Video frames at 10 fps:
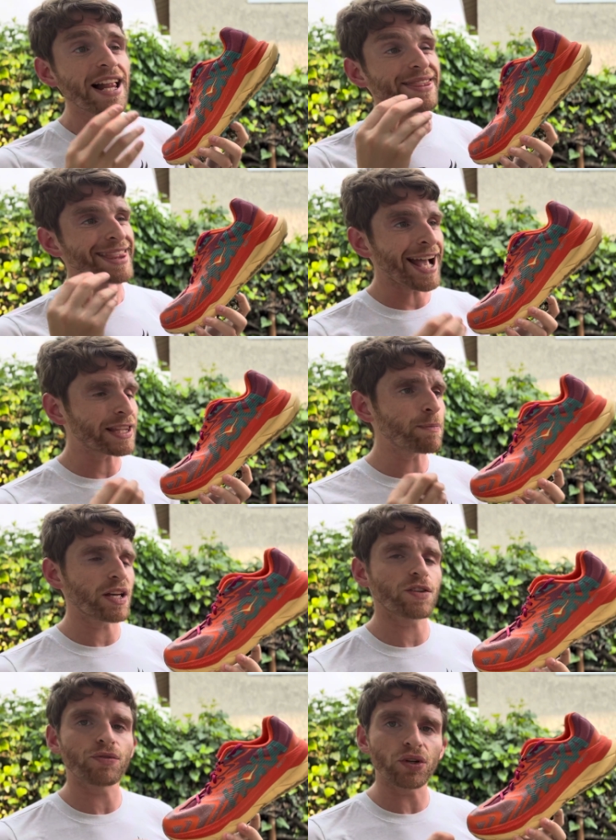Not the
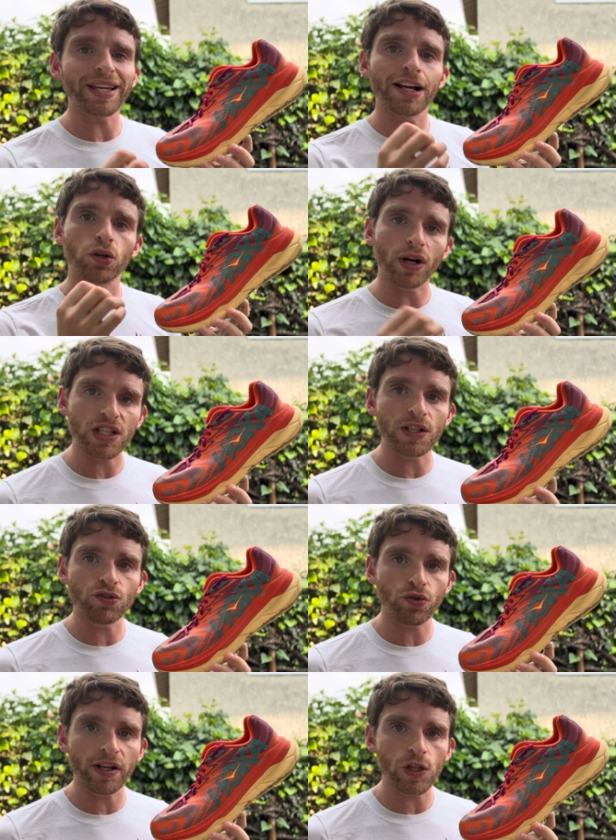best for really aggressive
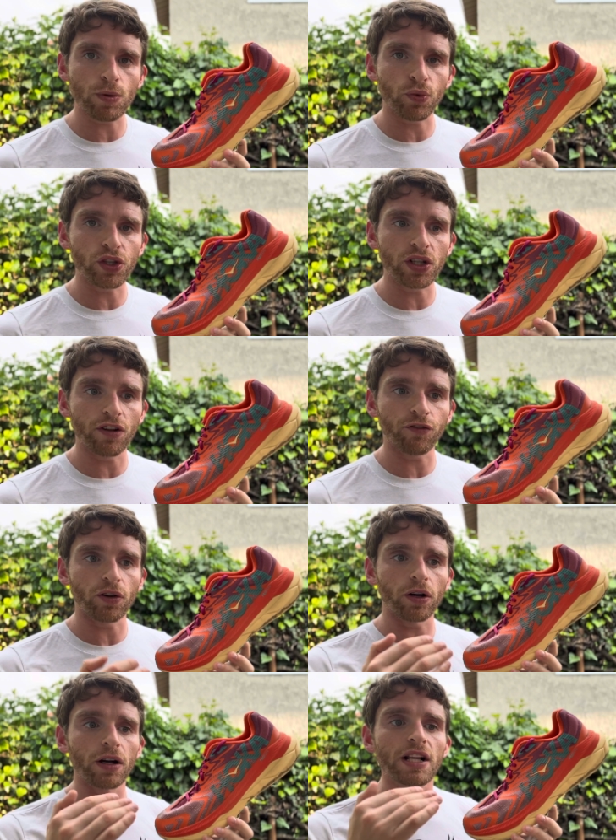trails, but really good
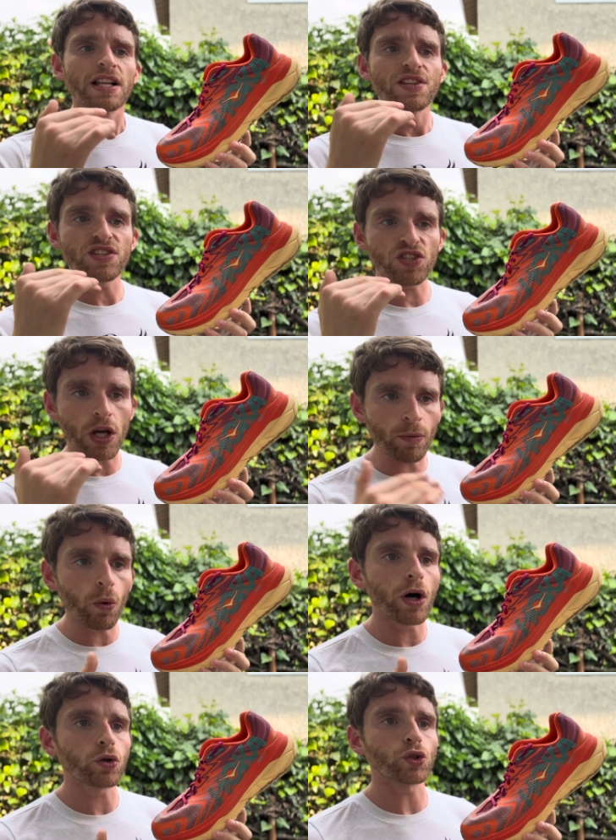for somewhat
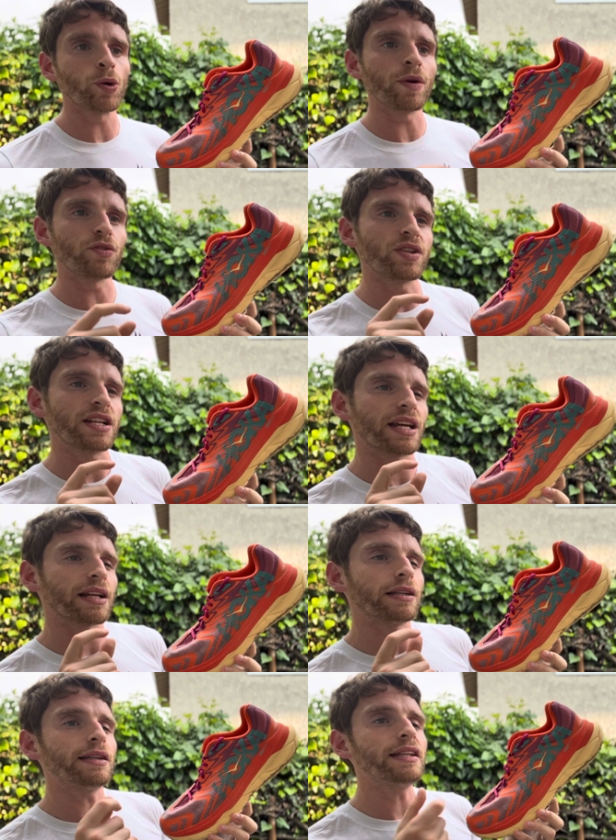well-groomed if you need to get
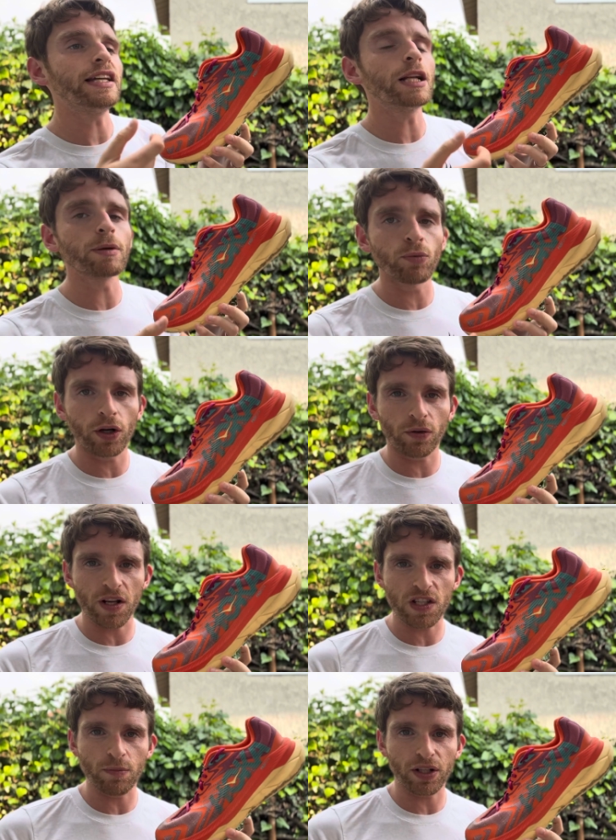a little bit more
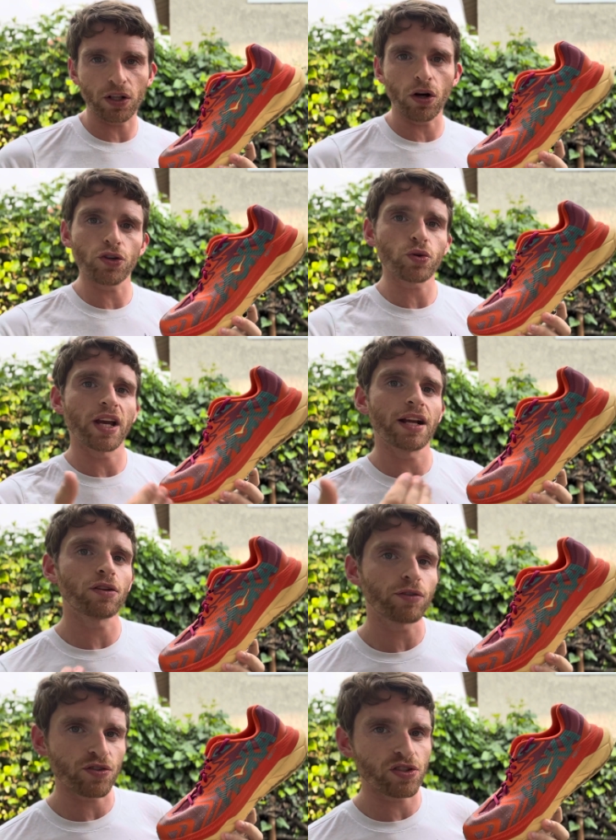aggressive, but can also
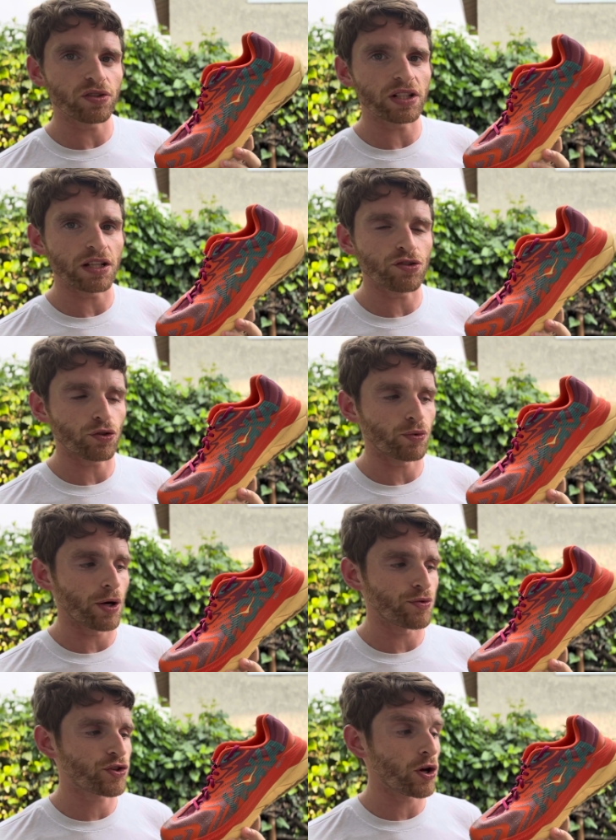handle versatility into
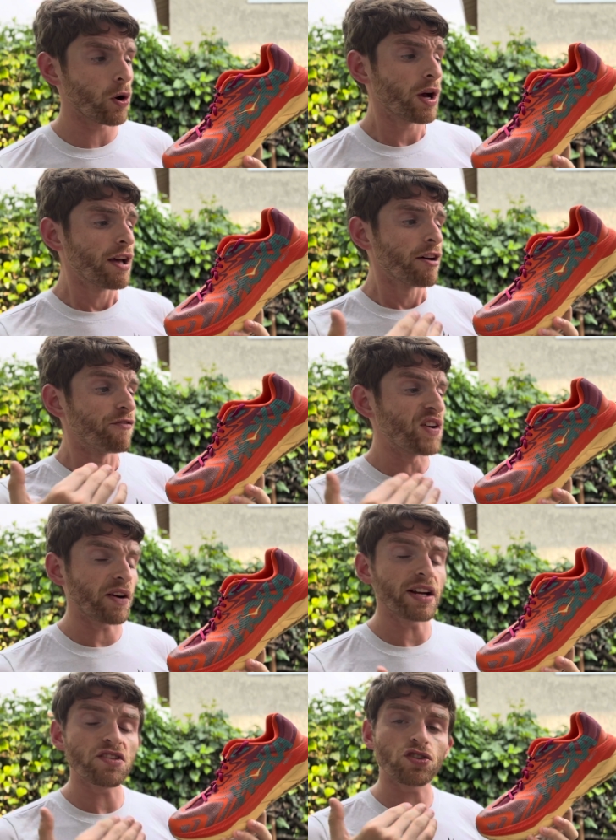roads. So
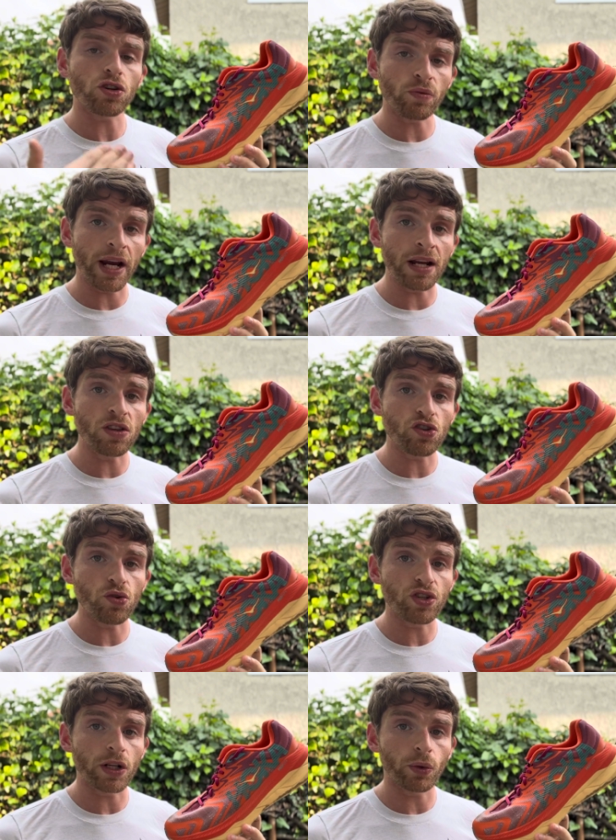varied terrain, this shoe
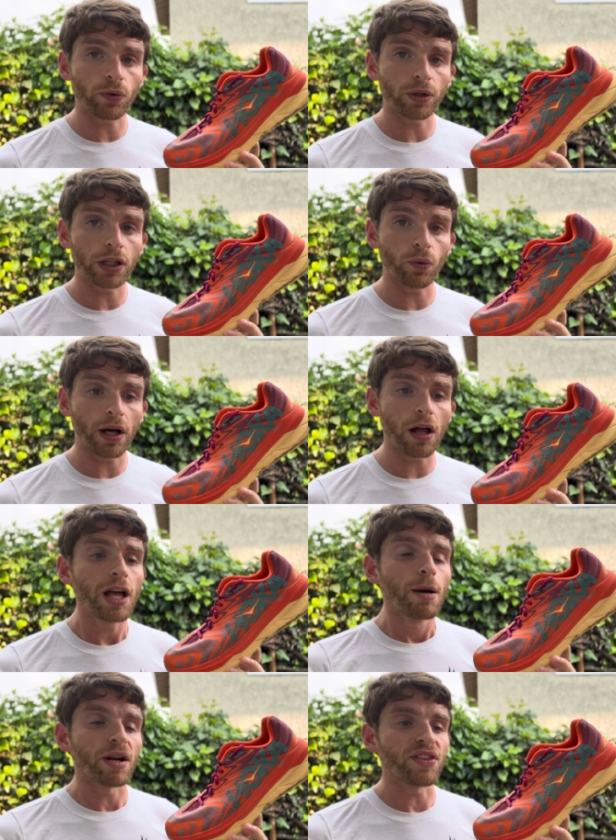is gonna work really well,
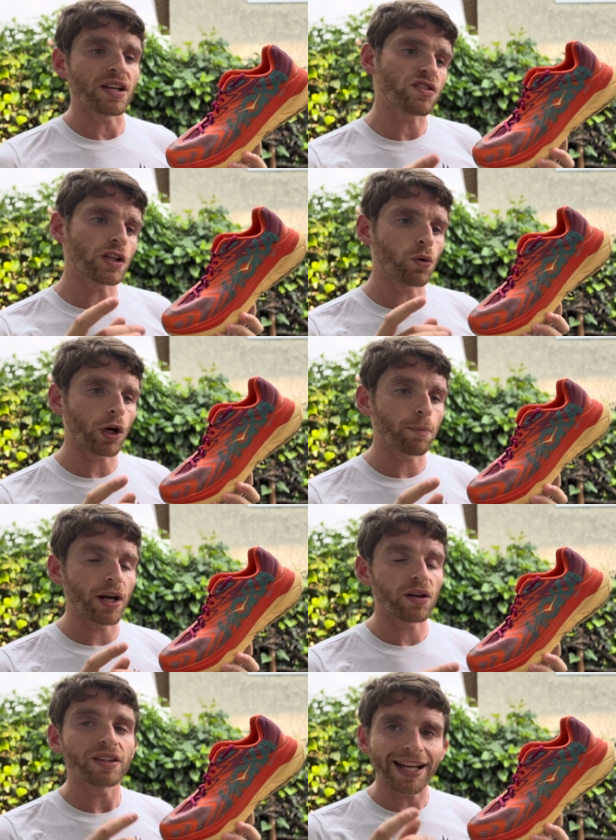but I think it's gonna work
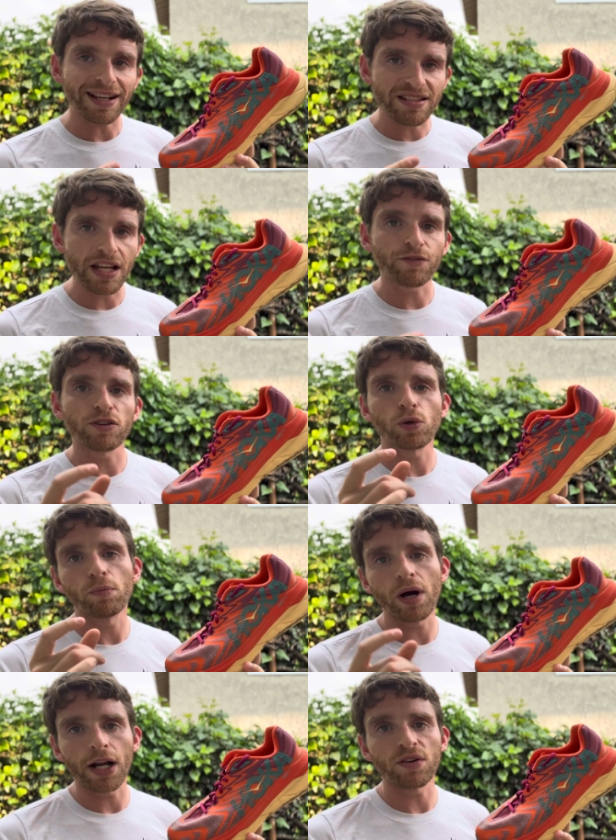better, like I said, for more
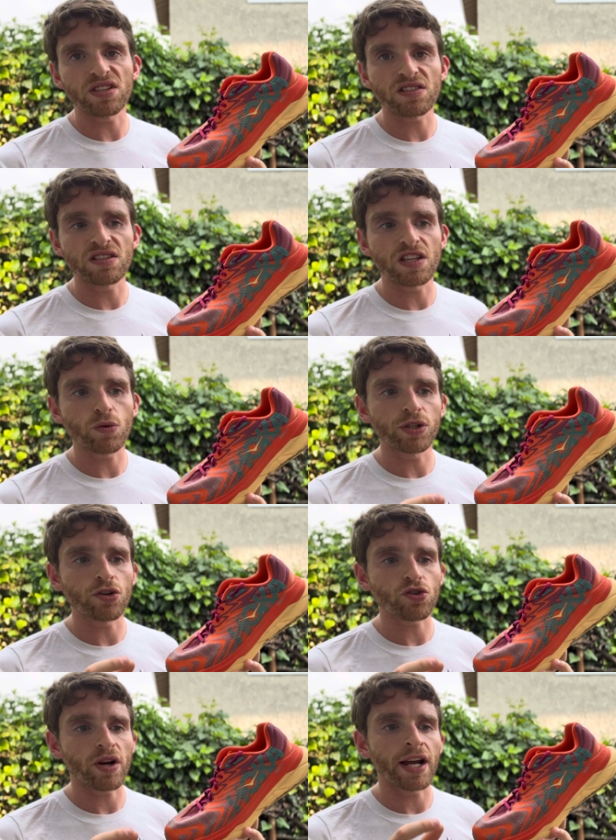moderate distances when you're
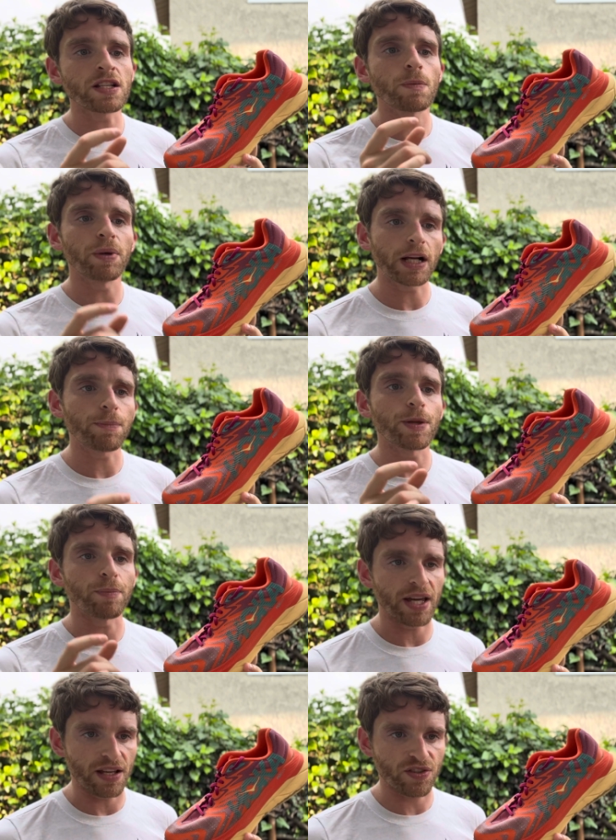trying to pick up the
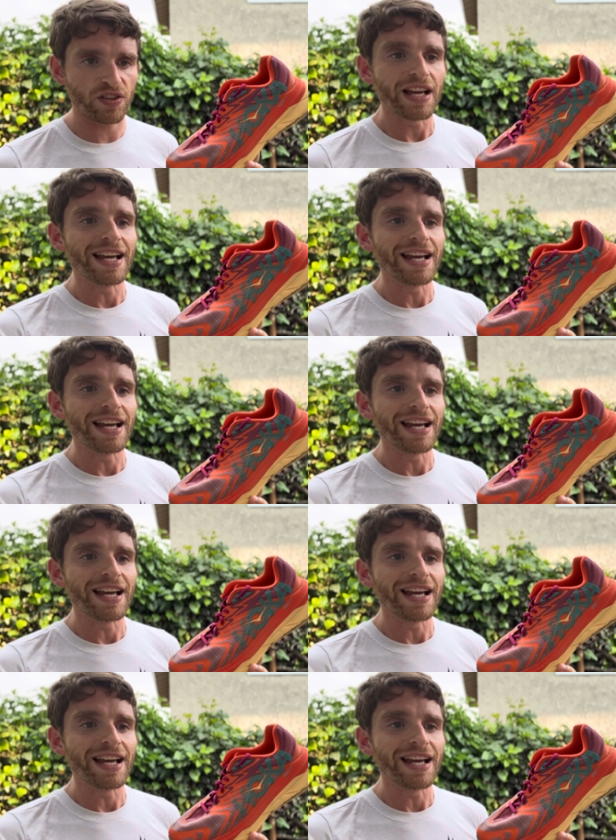pace.